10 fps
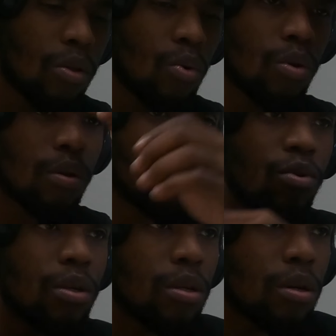doing some
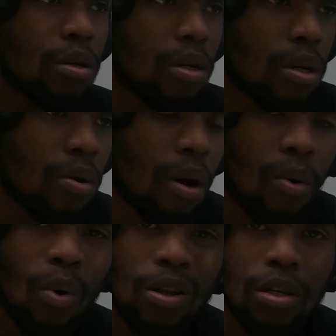research and
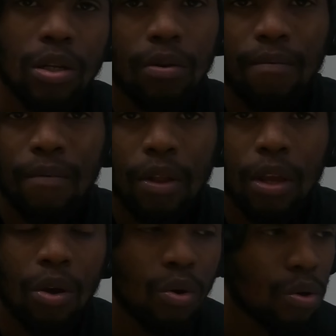uh, watching some
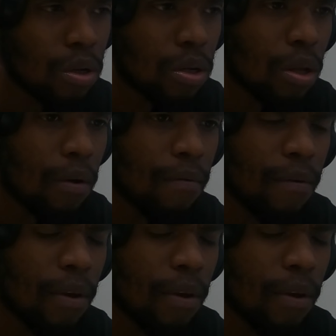videos and stuff.